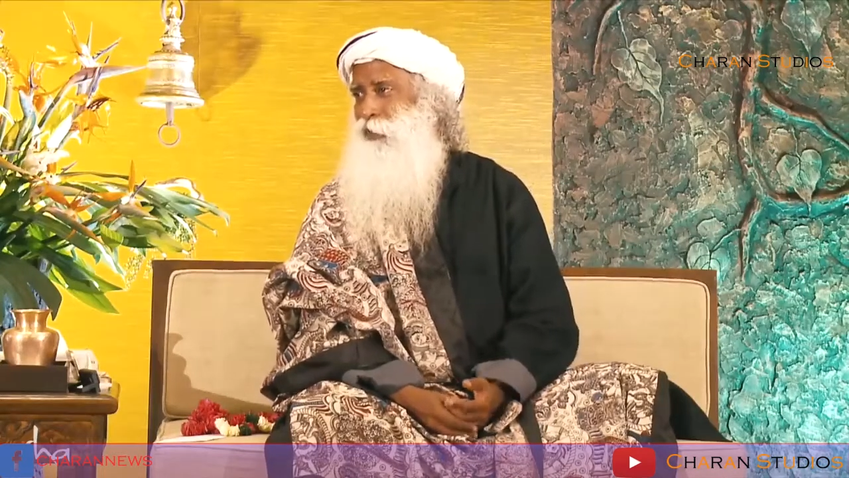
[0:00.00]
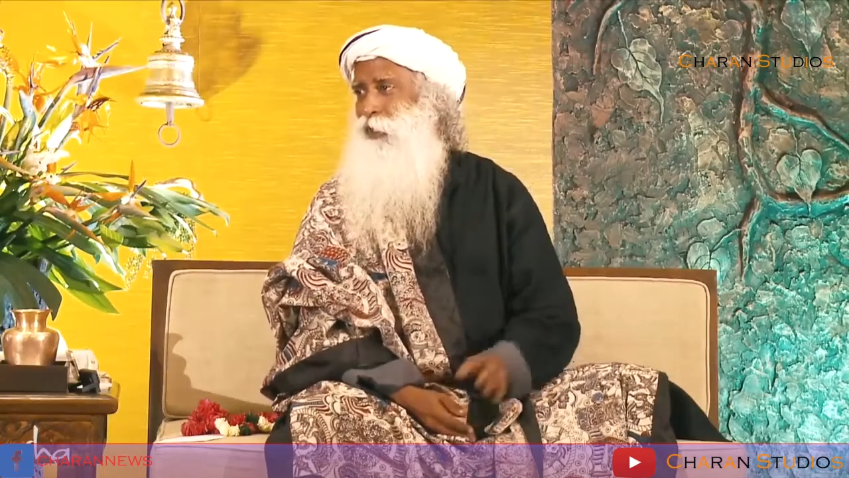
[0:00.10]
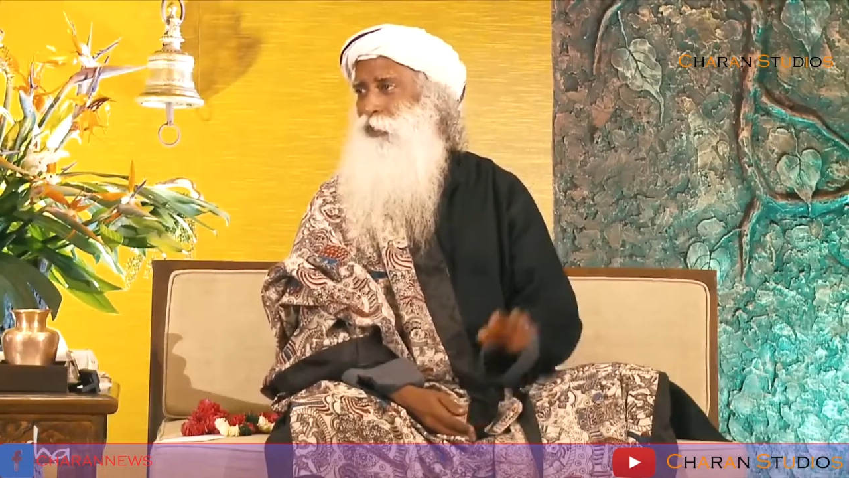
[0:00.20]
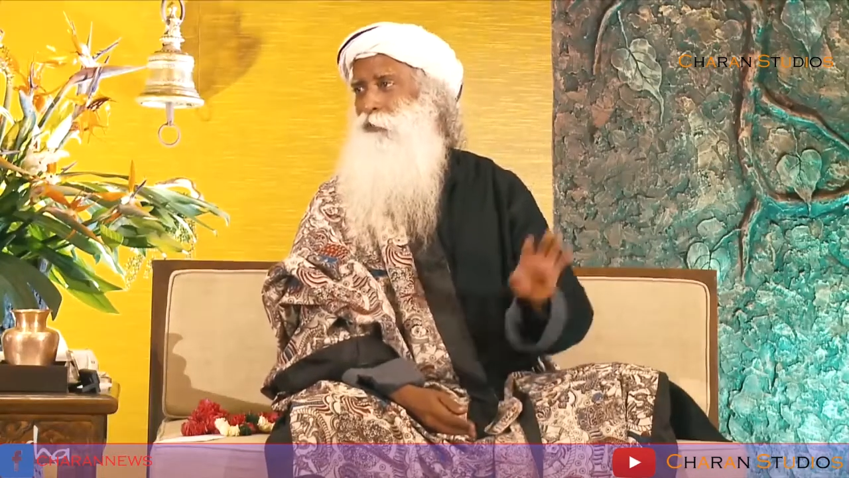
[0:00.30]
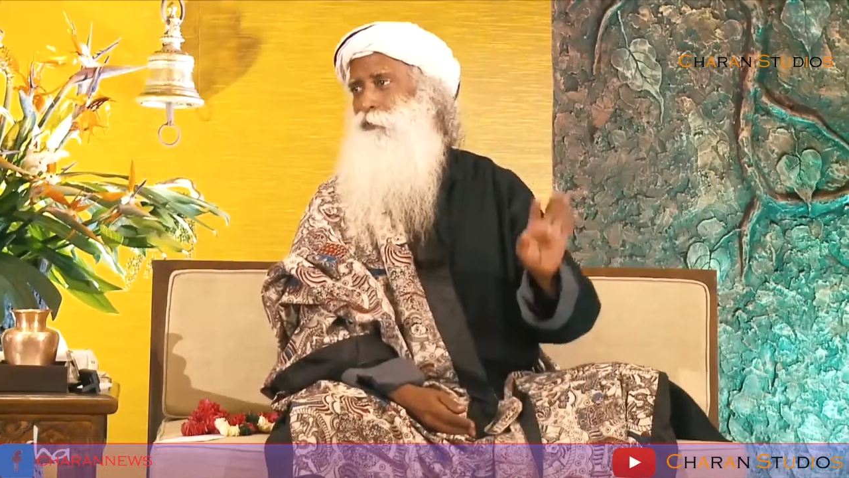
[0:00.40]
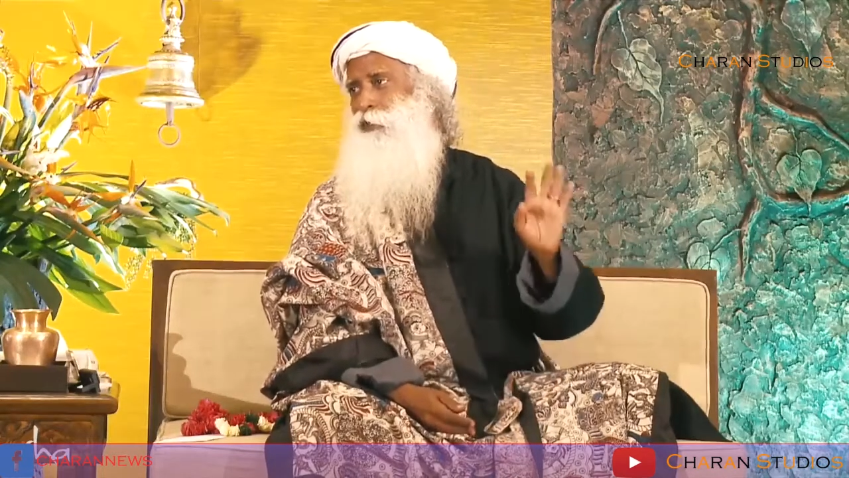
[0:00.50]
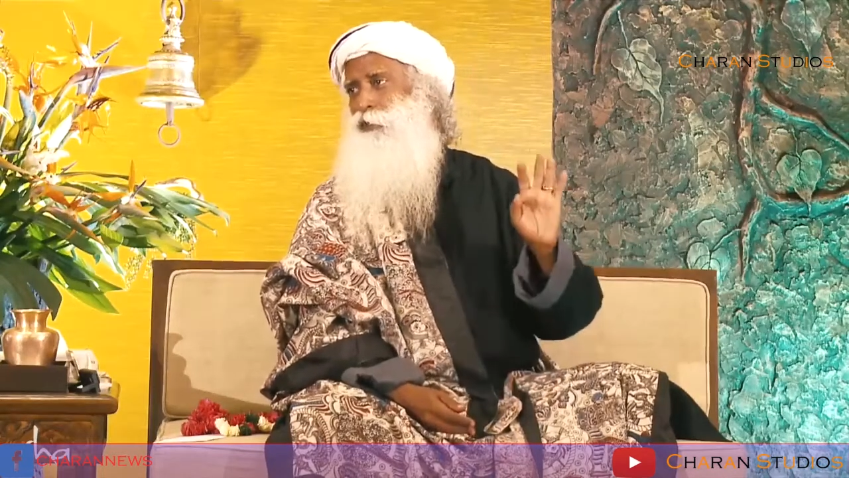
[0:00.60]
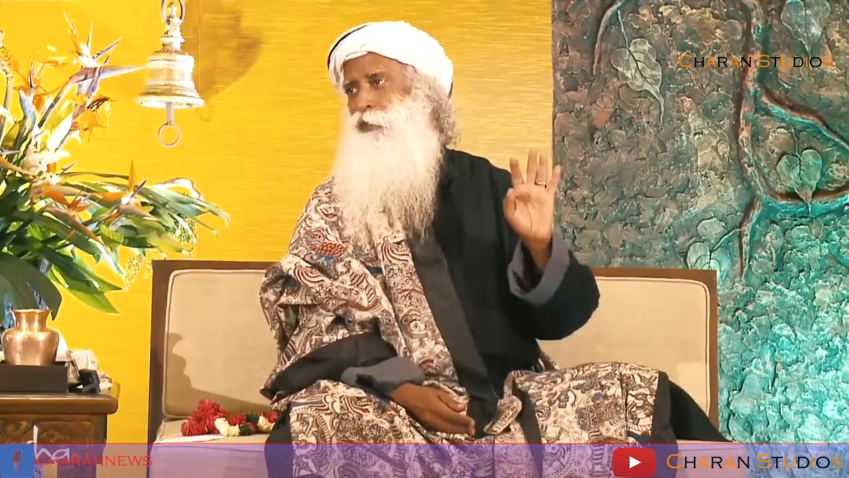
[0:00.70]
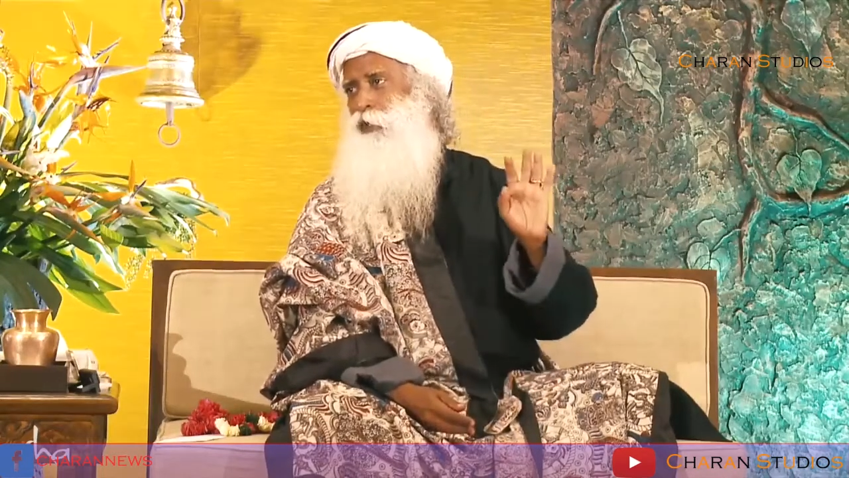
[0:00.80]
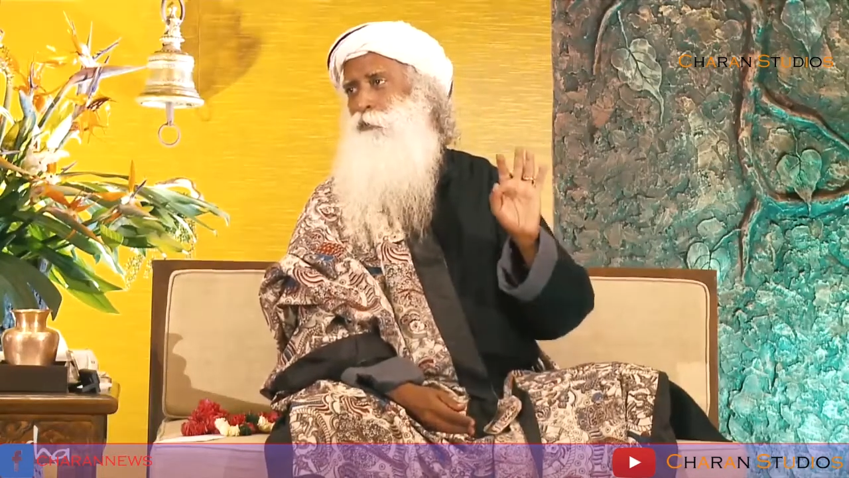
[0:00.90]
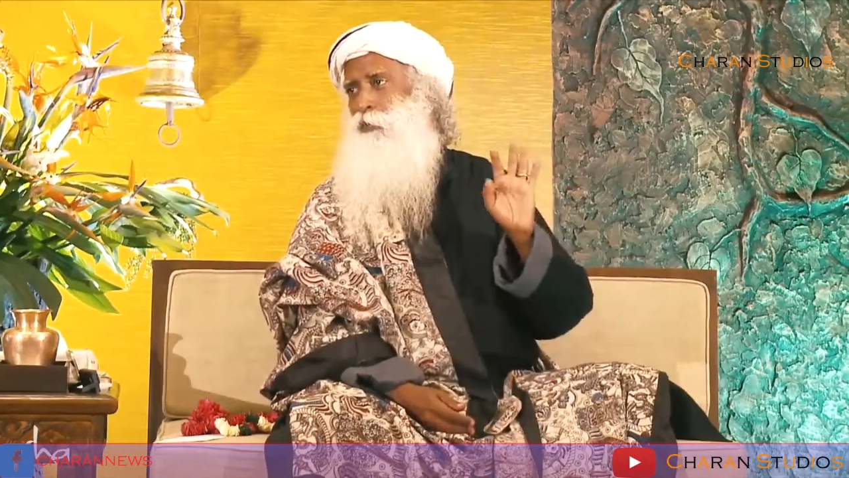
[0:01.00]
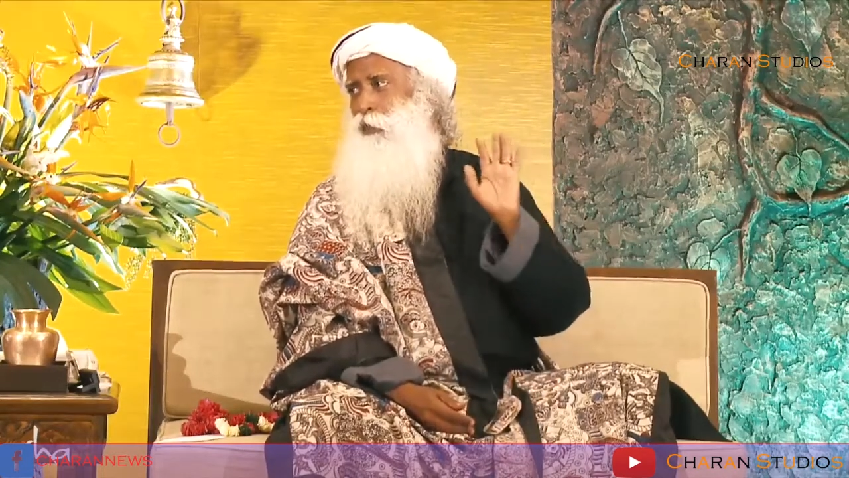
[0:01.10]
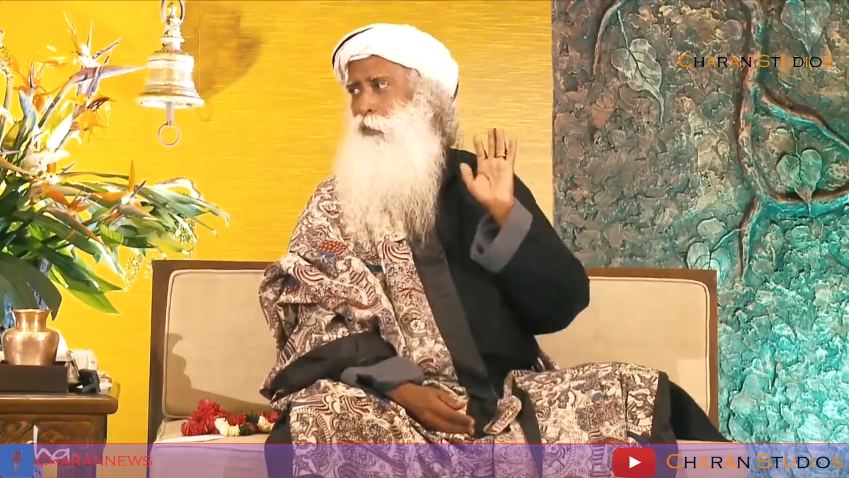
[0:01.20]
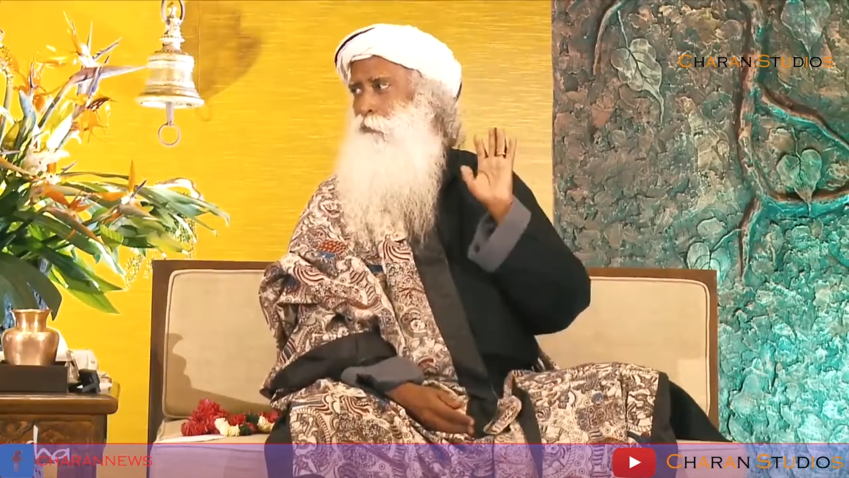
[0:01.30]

diarrhea will stop.